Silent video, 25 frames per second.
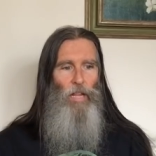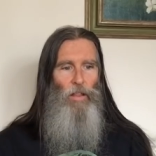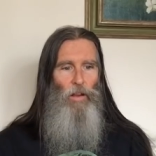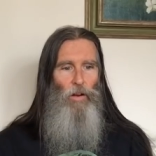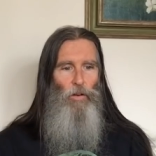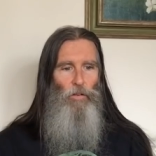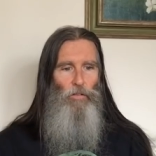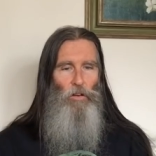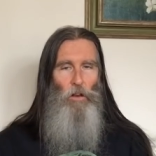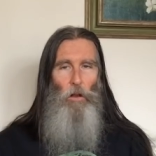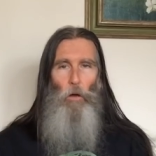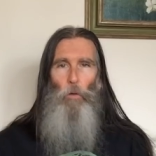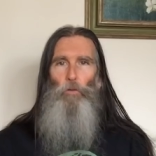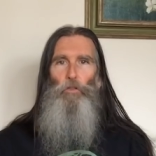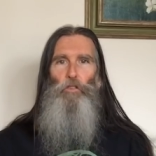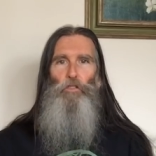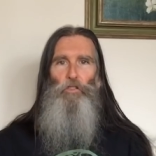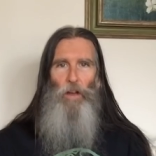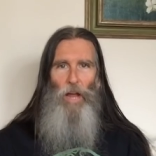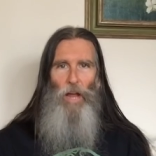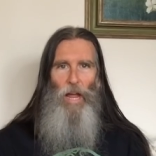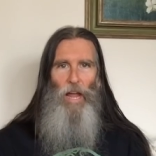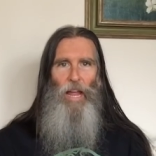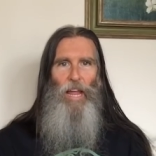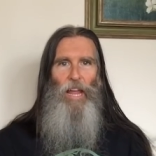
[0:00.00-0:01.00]
there's no
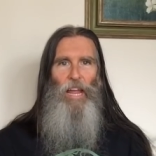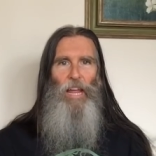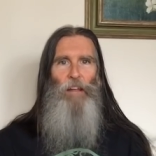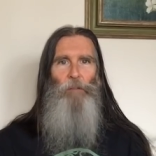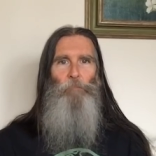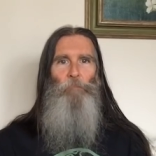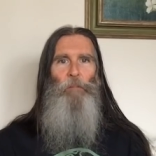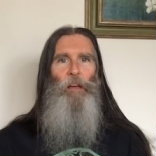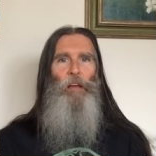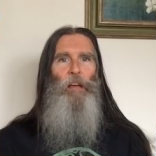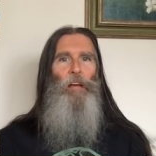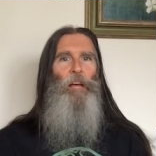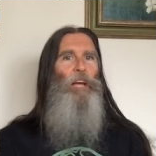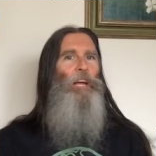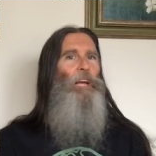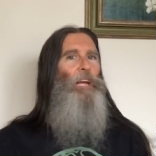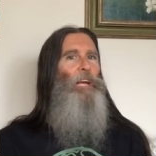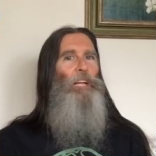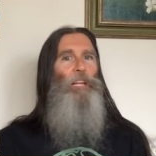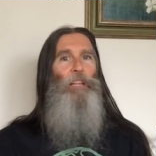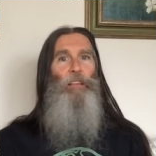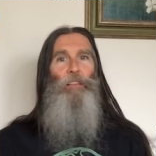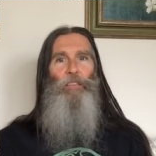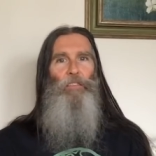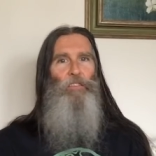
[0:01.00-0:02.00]
shame
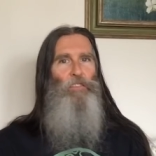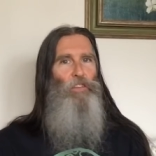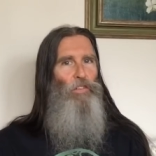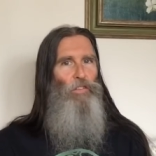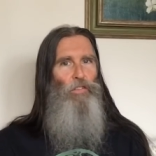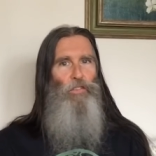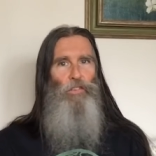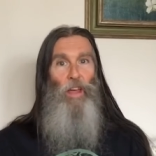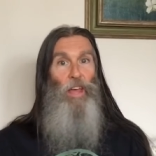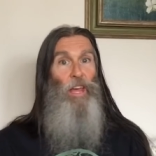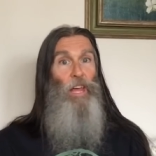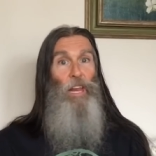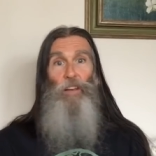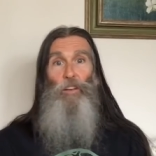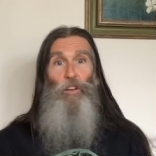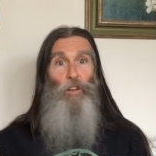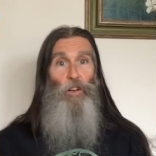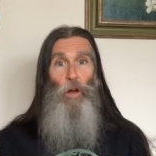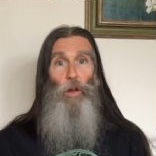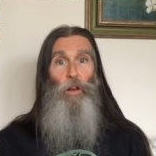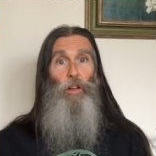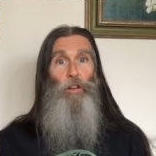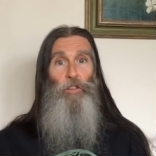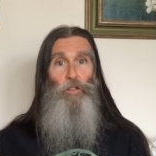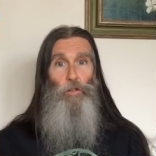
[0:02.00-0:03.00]
and just saying you're
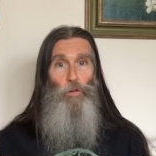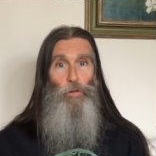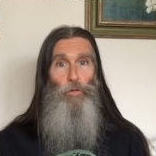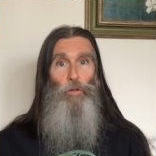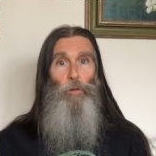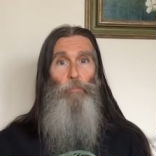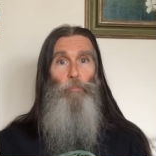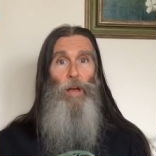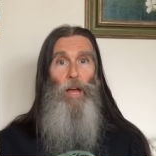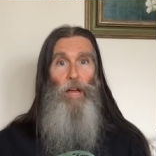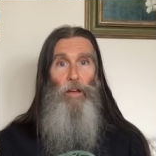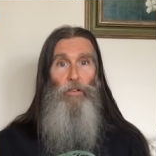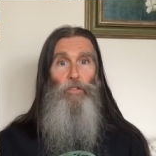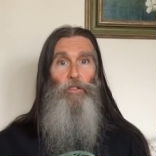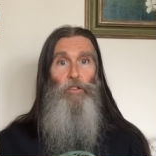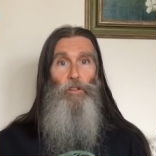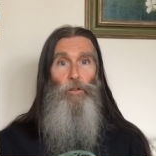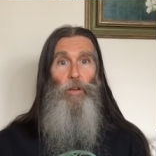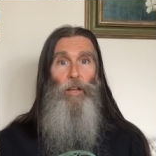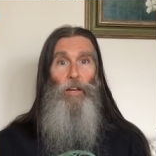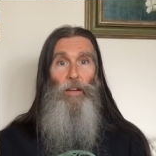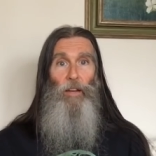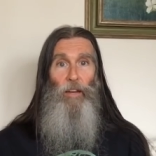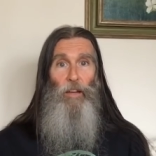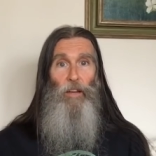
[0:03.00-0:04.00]
going to do the best you
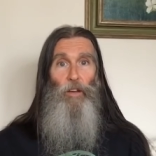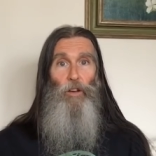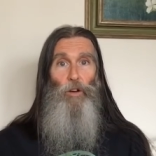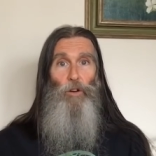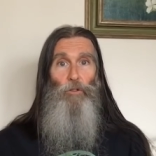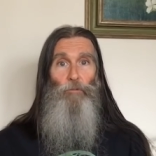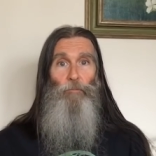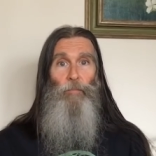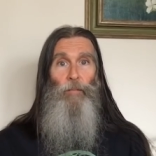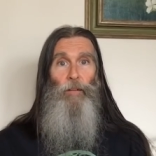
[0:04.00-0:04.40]
can do.